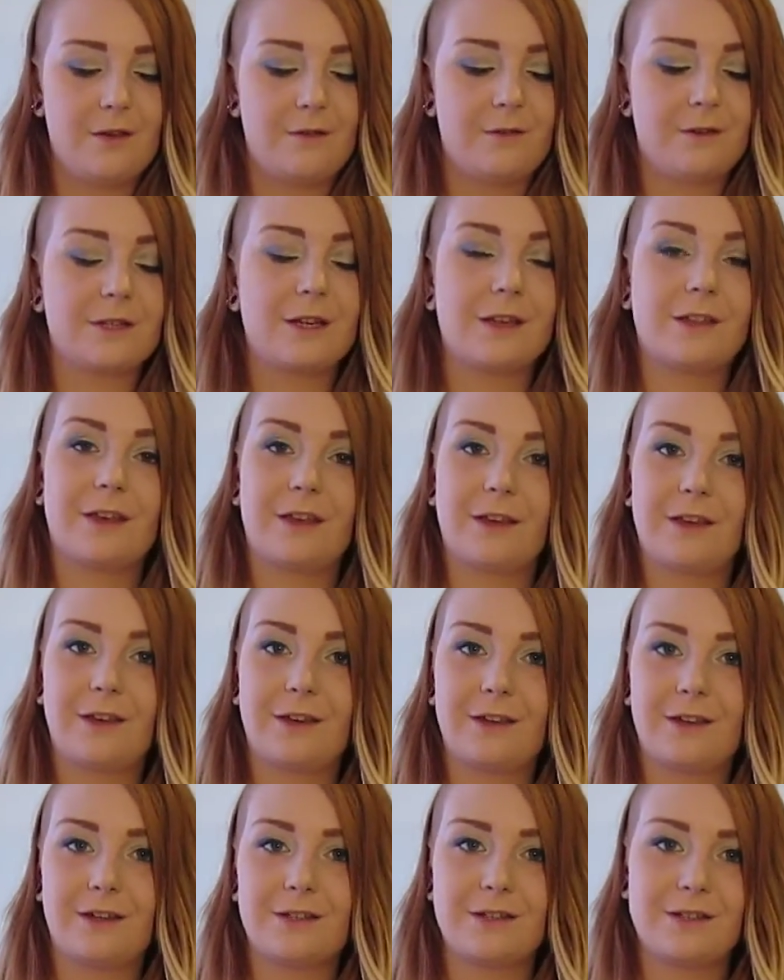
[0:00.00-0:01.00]
which I think you
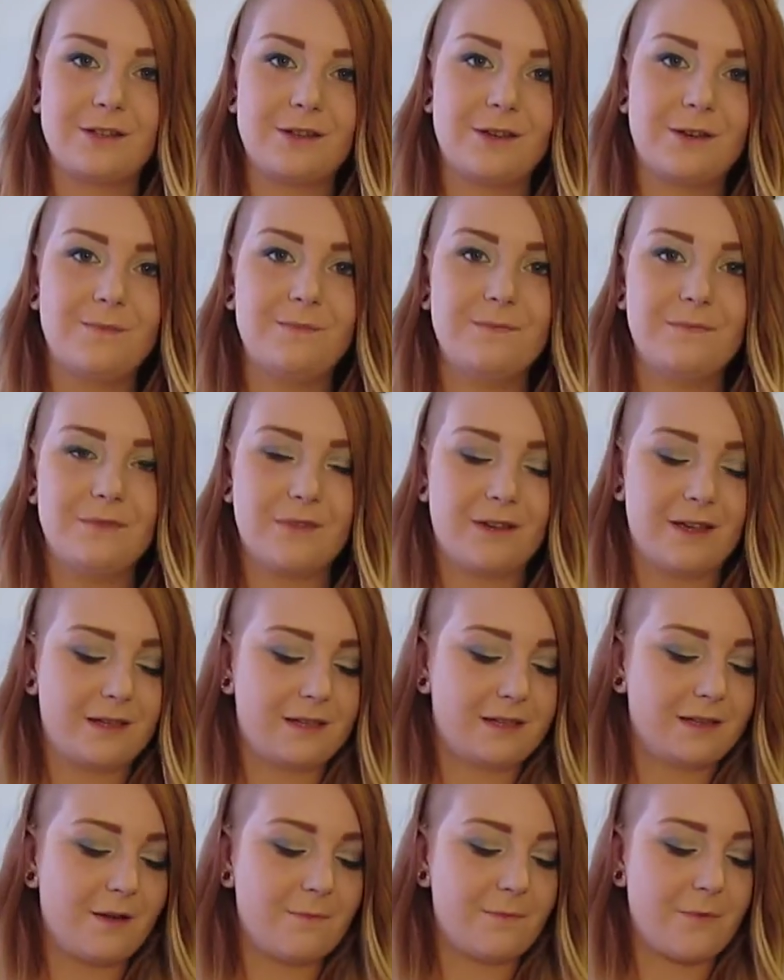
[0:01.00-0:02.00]
can assume,
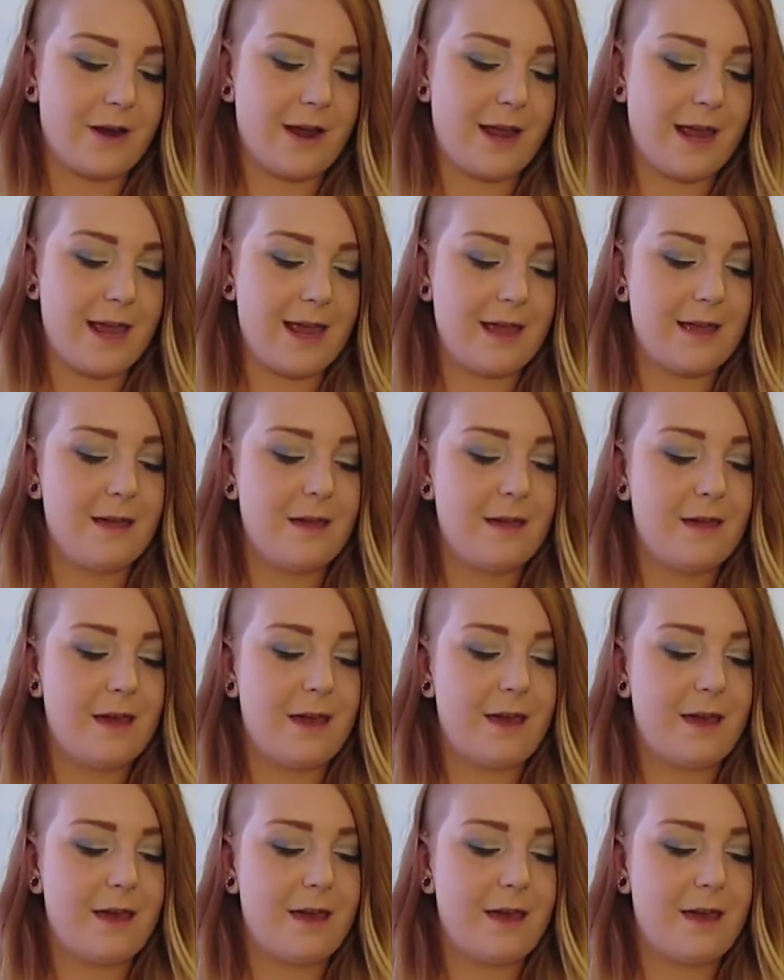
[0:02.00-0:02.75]
it's number 8.